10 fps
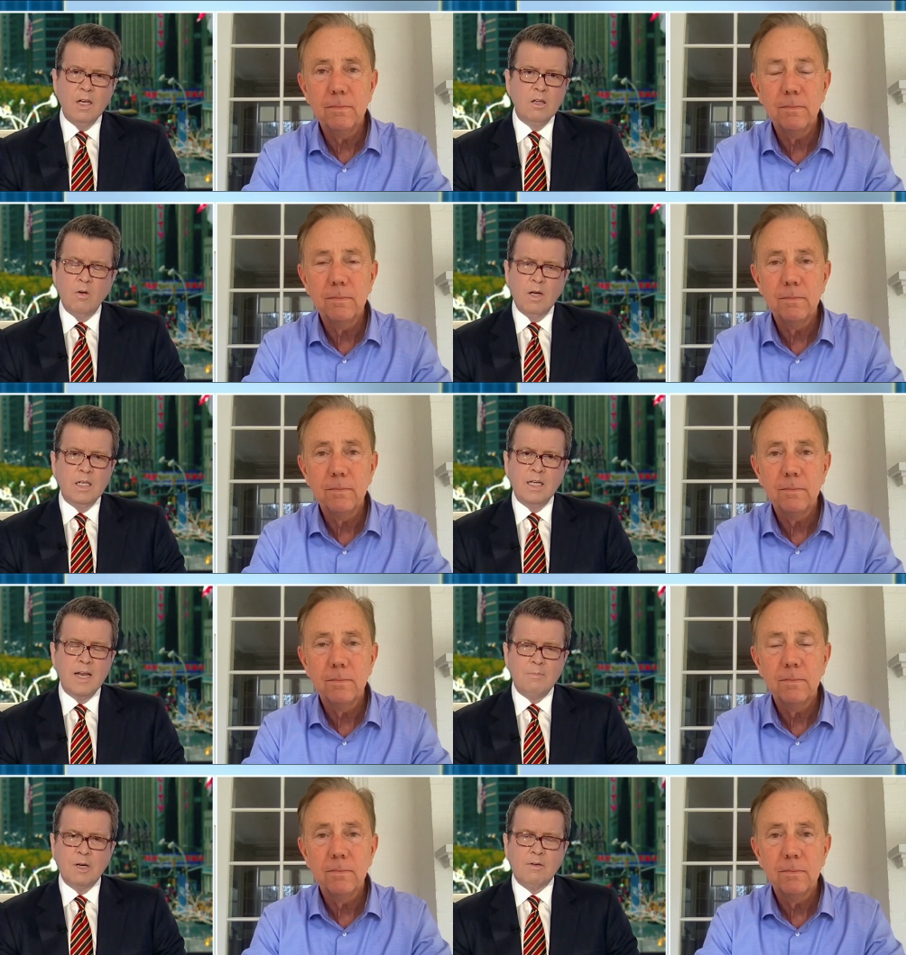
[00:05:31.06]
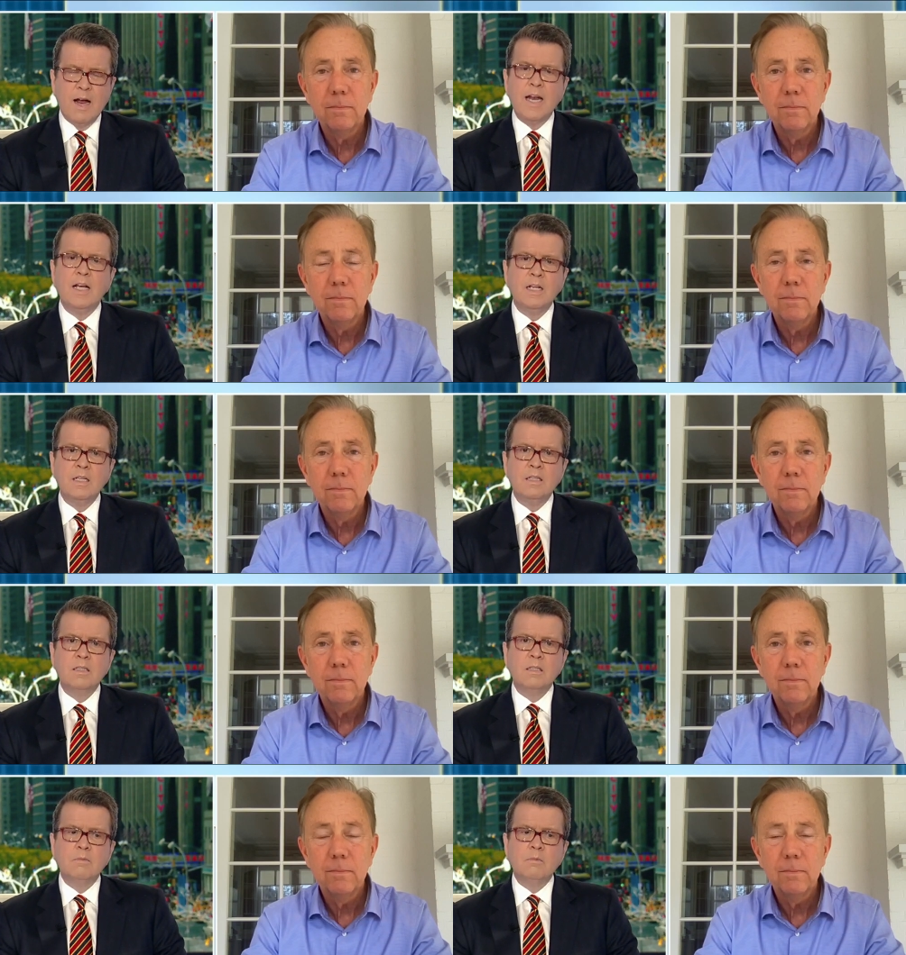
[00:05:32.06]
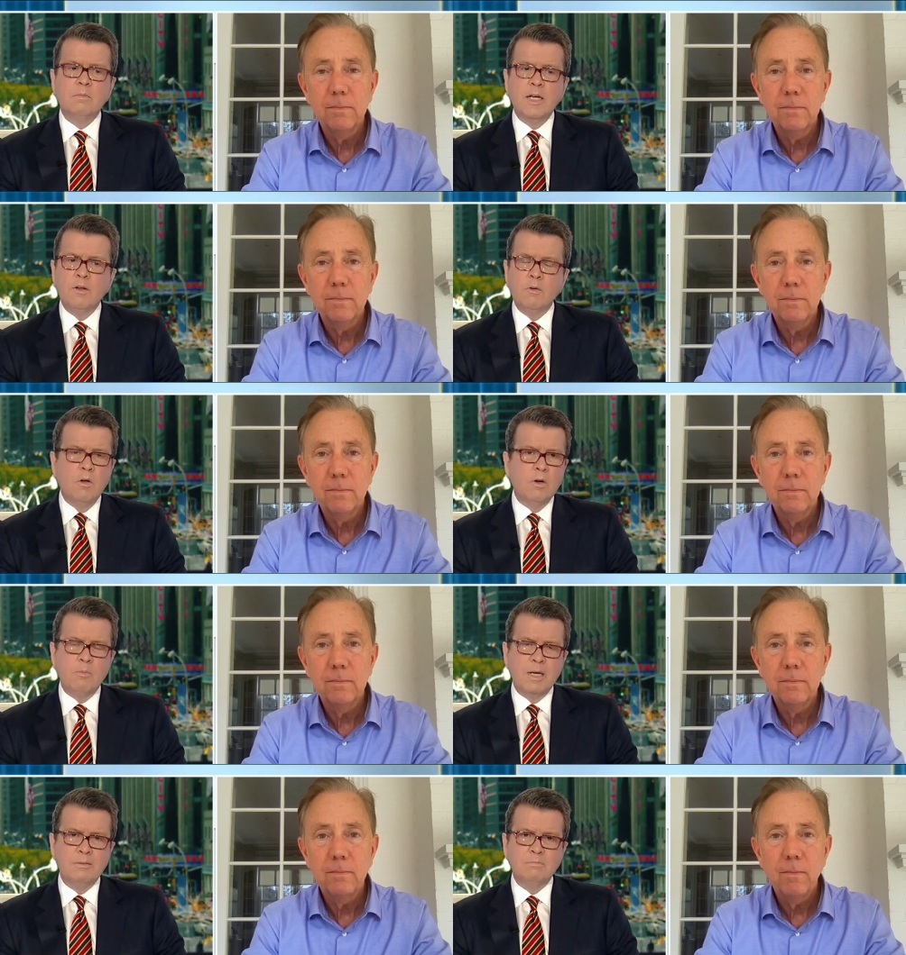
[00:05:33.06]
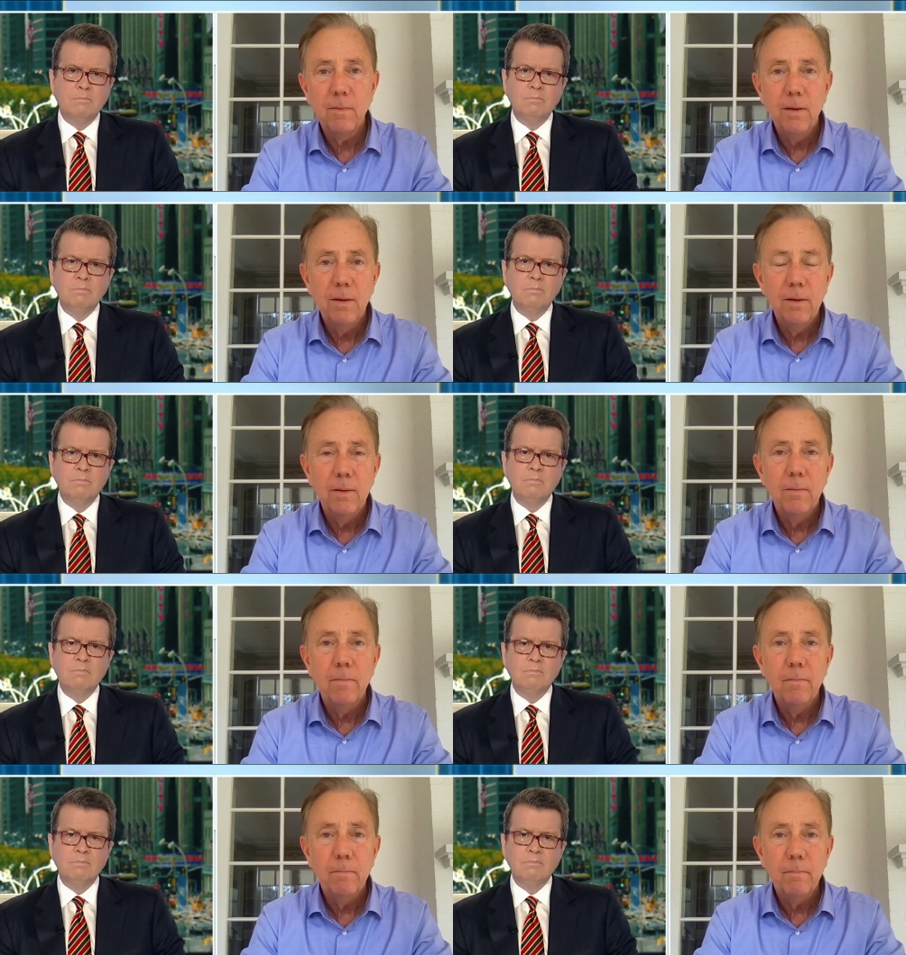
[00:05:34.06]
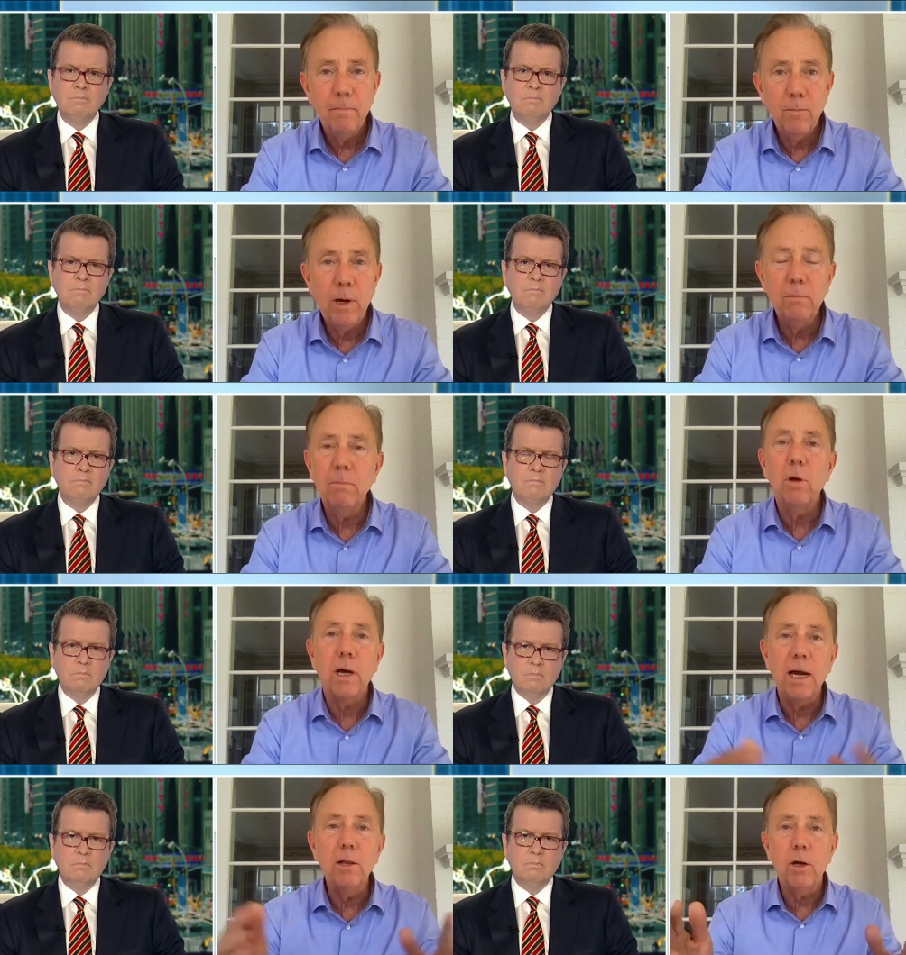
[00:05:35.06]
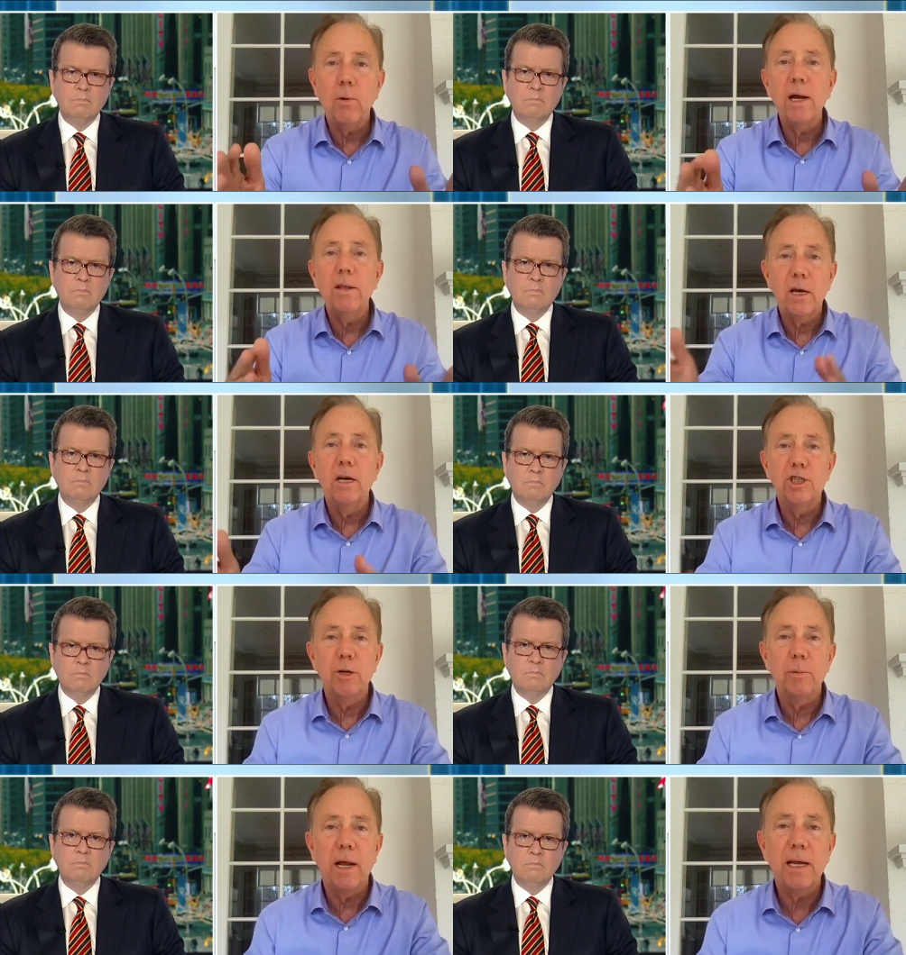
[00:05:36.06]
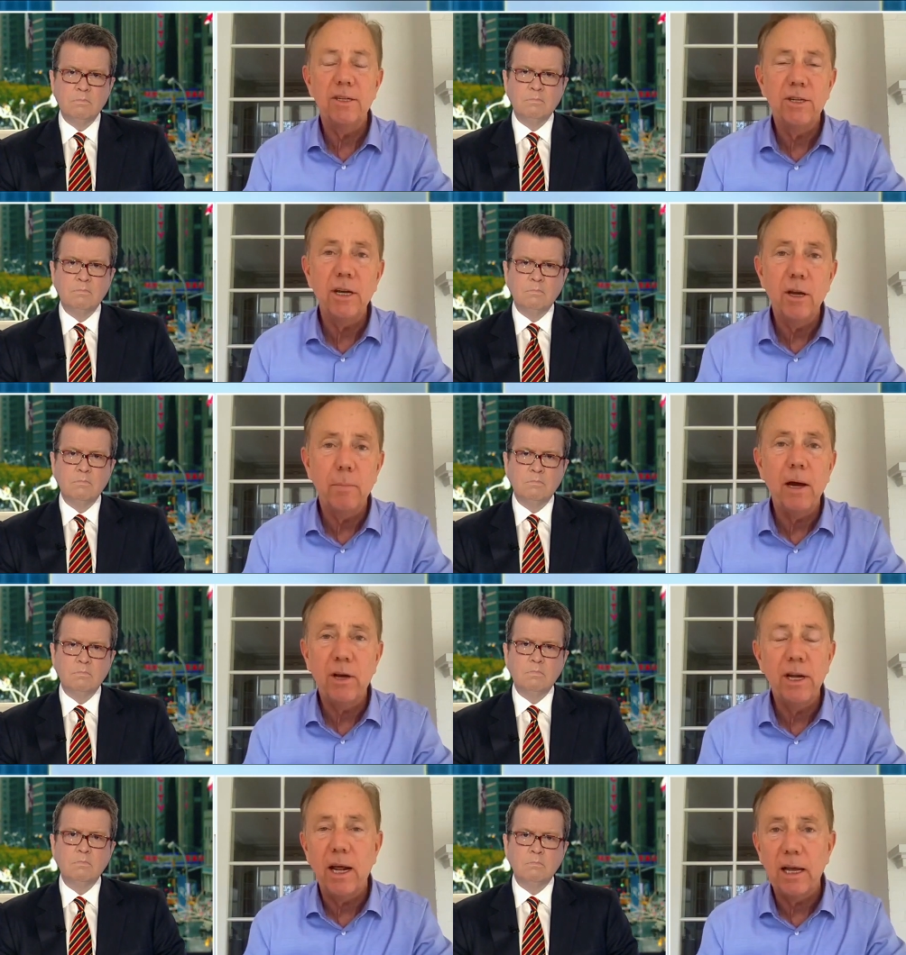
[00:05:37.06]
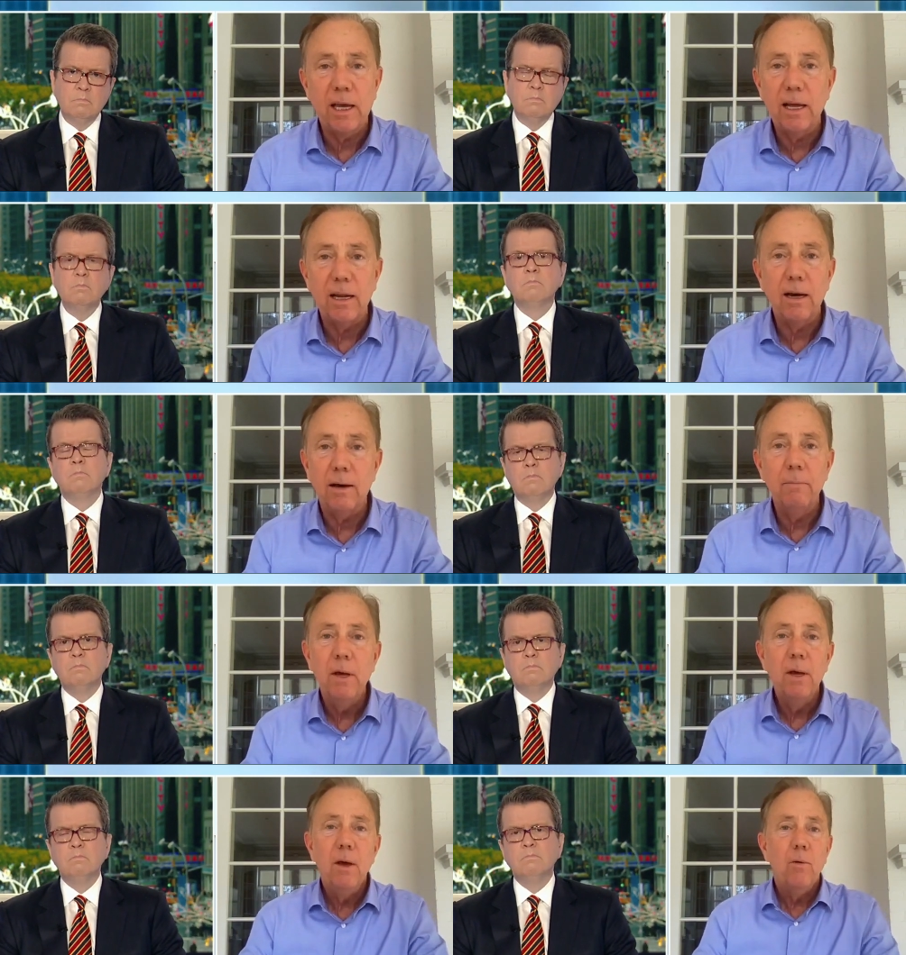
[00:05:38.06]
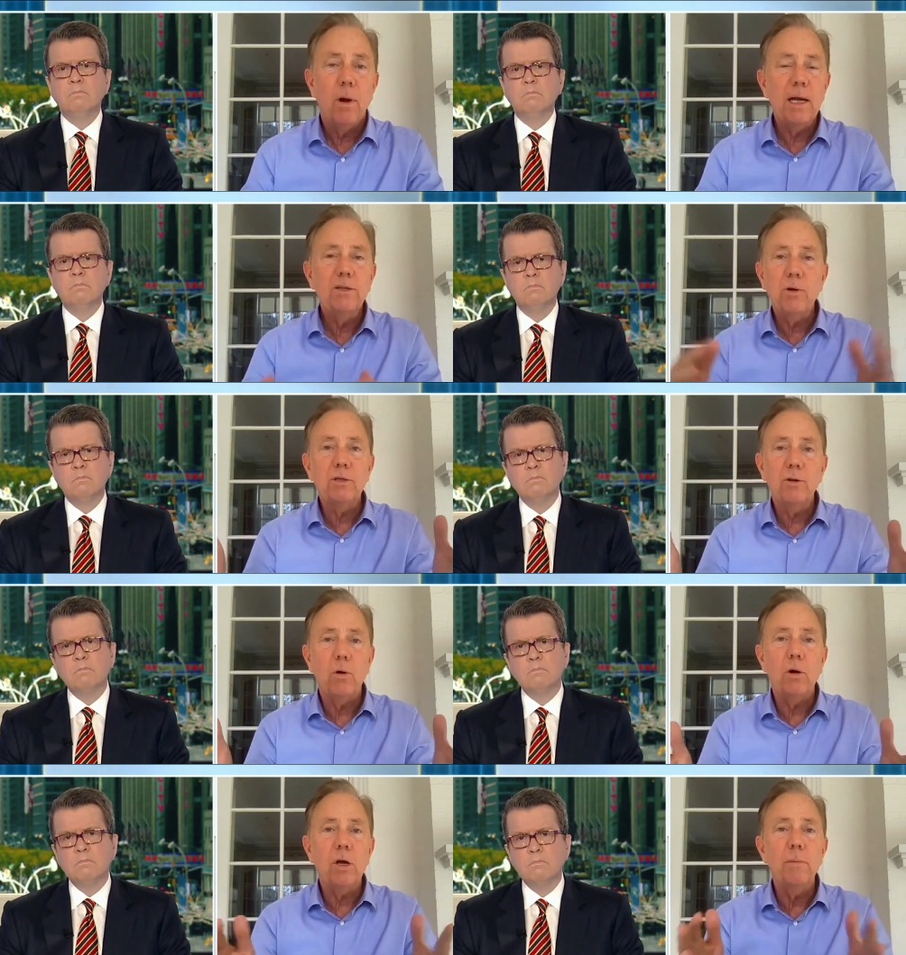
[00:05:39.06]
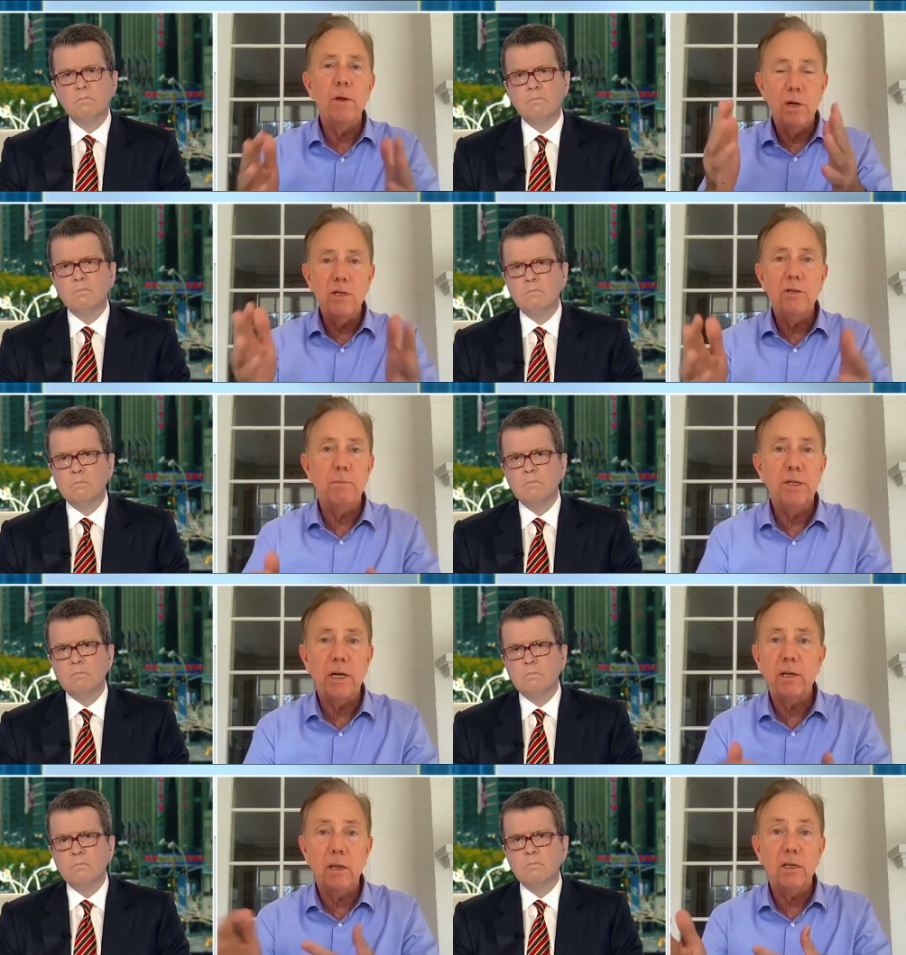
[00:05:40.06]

Speaker 1: loyally Democrat might no longer be.
Speaker 2: Well, look, I look around the country, but I can tell you about Connecticut. Um, when I talk to all communities, in particular